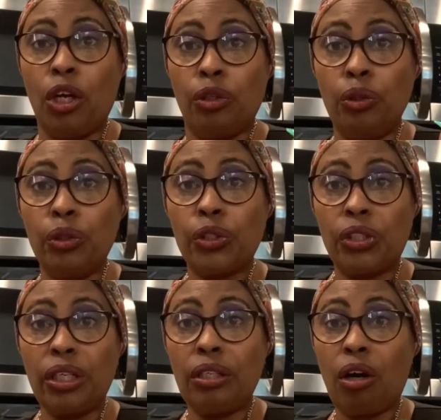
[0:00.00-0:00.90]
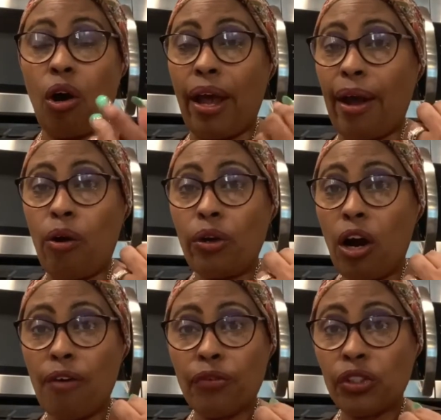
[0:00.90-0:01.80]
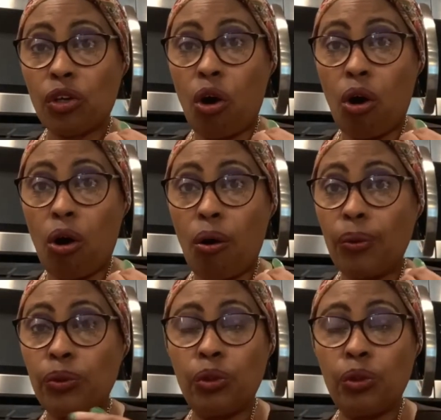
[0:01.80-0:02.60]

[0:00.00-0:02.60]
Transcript: You're still on conference calls.